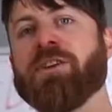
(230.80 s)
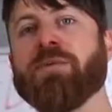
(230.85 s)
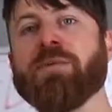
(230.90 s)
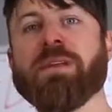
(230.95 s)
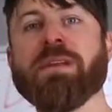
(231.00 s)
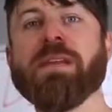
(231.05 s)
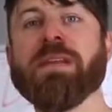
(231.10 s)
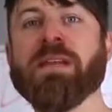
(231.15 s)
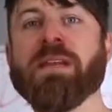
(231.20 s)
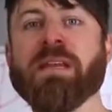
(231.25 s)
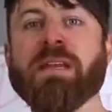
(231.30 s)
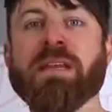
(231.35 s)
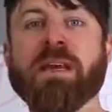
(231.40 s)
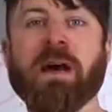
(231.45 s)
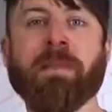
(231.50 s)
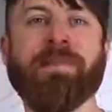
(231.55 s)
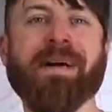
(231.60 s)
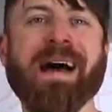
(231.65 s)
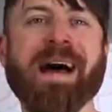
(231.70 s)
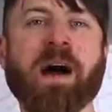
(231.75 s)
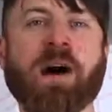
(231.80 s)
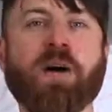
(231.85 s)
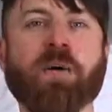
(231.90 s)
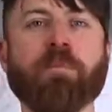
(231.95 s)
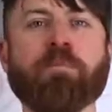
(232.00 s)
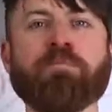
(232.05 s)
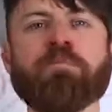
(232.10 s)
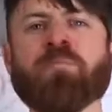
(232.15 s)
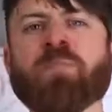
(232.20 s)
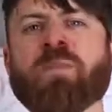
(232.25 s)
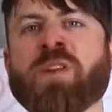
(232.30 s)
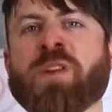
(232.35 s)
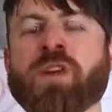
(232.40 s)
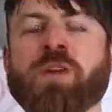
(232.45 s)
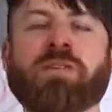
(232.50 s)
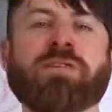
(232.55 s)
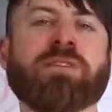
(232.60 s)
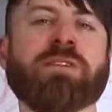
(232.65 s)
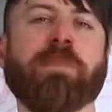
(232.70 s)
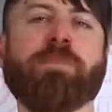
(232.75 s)
you need about,
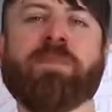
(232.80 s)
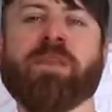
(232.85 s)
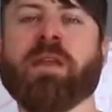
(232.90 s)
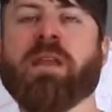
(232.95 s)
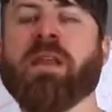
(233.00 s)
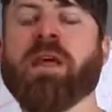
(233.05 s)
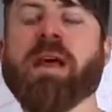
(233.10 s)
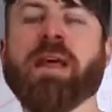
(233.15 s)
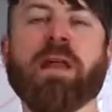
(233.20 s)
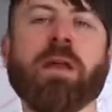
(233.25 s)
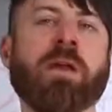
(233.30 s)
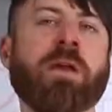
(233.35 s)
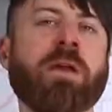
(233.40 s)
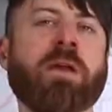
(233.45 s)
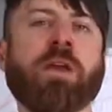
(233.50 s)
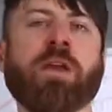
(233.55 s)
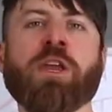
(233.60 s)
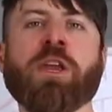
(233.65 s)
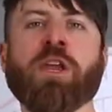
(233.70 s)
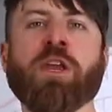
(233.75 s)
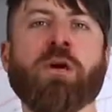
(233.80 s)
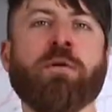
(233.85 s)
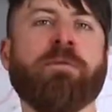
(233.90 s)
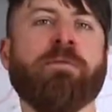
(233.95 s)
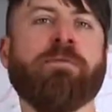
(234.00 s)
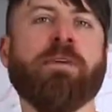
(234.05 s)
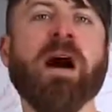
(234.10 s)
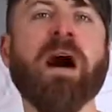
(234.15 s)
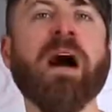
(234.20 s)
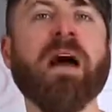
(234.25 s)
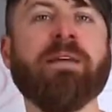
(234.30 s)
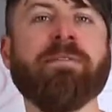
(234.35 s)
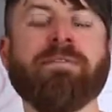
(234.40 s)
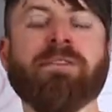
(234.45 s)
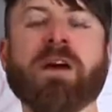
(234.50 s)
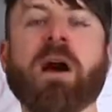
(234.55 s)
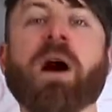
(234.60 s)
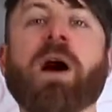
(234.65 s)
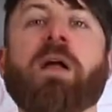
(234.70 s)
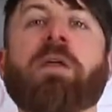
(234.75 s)
something like,
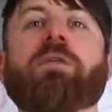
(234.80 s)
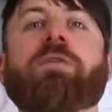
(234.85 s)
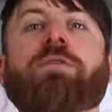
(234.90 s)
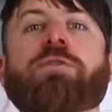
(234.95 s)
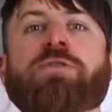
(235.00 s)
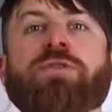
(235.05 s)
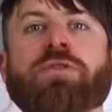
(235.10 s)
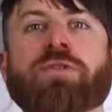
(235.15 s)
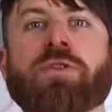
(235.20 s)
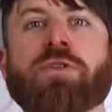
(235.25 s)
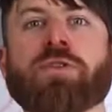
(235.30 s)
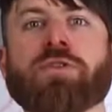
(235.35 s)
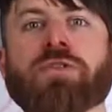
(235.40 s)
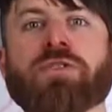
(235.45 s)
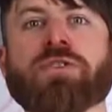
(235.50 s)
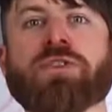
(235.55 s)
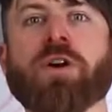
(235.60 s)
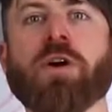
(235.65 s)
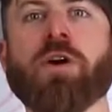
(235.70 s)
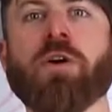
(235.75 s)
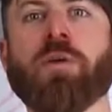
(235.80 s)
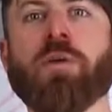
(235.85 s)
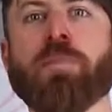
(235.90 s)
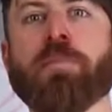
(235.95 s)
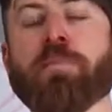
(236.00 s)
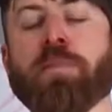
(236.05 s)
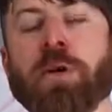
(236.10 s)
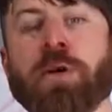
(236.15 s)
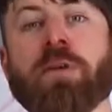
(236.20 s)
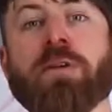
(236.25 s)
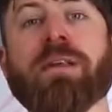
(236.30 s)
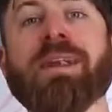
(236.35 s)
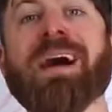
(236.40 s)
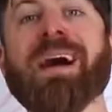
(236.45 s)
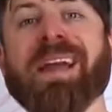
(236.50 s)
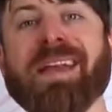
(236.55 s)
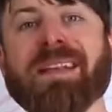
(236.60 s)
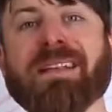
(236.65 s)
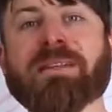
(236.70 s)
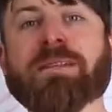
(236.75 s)
$5 or so per
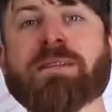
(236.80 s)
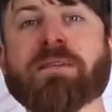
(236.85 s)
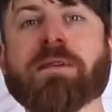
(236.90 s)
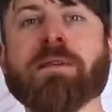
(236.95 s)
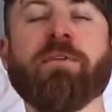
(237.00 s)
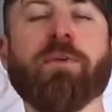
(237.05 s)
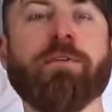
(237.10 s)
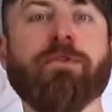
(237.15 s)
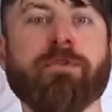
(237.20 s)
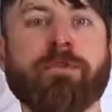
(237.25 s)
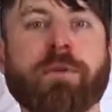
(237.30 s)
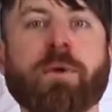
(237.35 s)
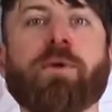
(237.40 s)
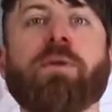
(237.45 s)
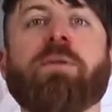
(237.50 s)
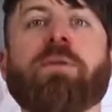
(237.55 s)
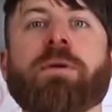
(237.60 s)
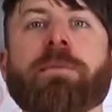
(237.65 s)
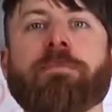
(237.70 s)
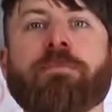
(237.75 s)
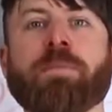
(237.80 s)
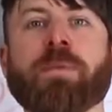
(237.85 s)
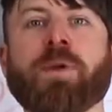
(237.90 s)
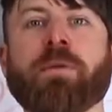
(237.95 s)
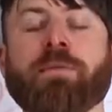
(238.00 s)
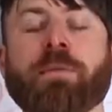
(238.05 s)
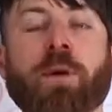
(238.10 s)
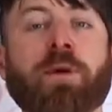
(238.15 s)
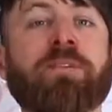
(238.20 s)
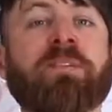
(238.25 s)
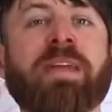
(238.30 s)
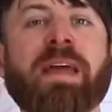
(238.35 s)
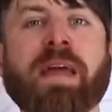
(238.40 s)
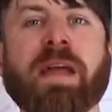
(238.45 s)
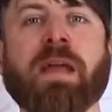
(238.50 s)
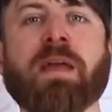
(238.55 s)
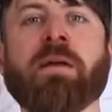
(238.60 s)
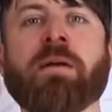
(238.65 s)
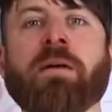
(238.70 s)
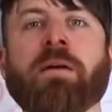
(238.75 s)
night for food or per
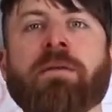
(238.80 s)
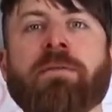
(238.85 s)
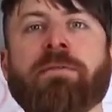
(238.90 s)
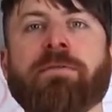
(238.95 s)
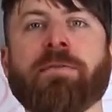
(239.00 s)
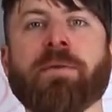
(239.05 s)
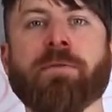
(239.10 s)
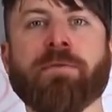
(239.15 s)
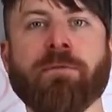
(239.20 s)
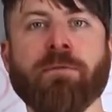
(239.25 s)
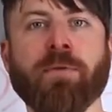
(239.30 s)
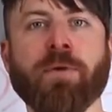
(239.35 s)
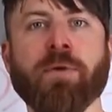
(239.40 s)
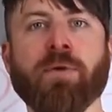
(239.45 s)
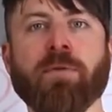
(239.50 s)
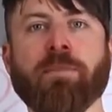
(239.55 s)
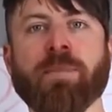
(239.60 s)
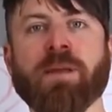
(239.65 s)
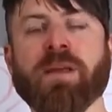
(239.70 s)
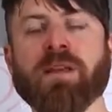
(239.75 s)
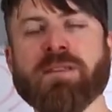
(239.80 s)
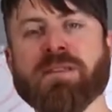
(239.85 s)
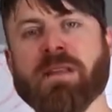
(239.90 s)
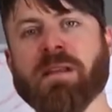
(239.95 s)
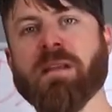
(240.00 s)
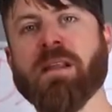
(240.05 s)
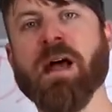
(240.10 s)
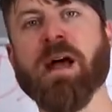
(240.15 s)
day for food. Because in